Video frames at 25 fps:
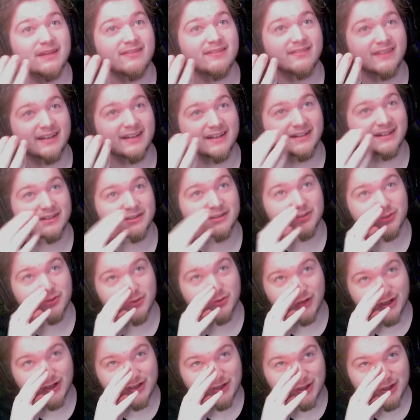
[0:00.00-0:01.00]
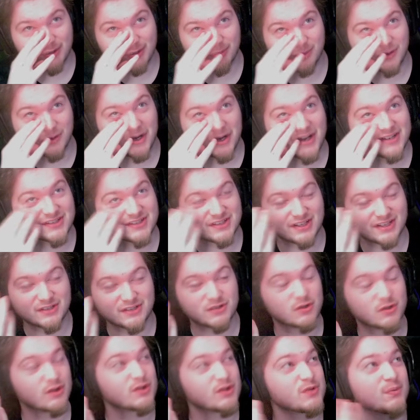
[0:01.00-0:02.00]
there. Trust the process.
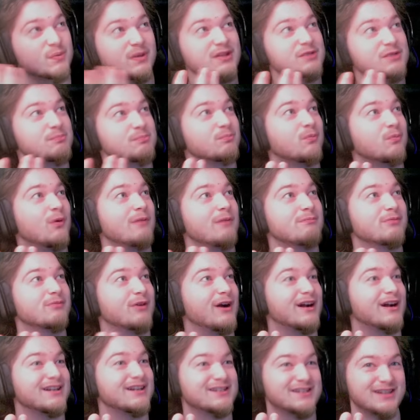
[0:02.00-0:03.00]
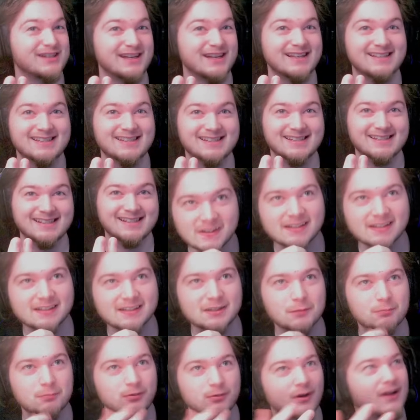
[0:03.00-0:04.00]
Trust what process?
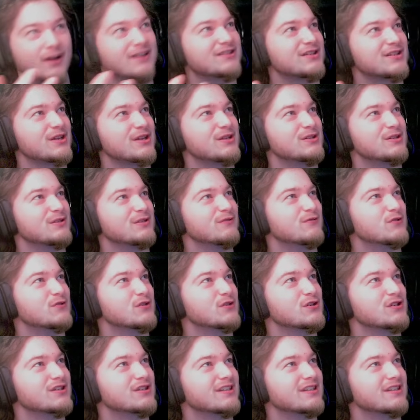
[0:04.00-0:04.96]
The process of just,